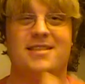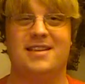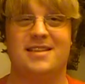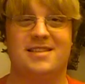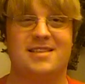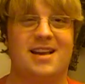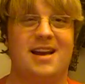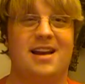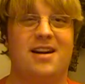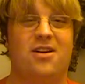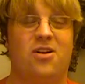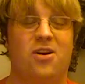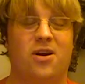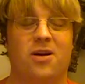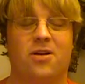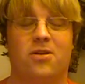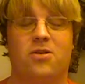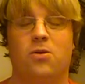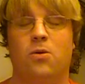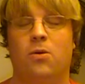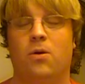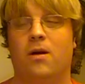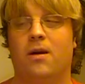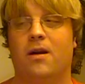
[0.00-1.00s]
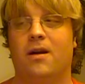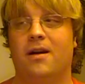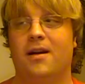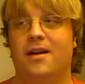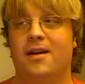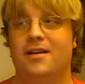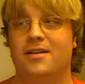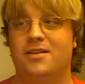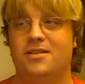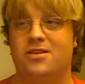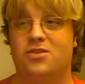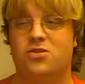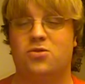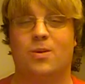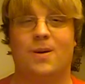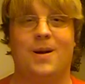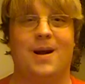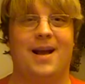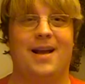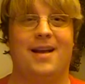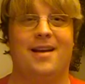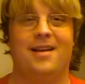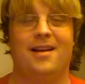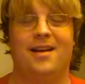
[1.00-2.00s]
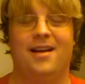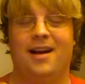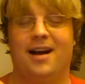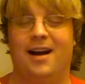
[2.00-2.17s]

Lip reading: That's kind of hardcore to try.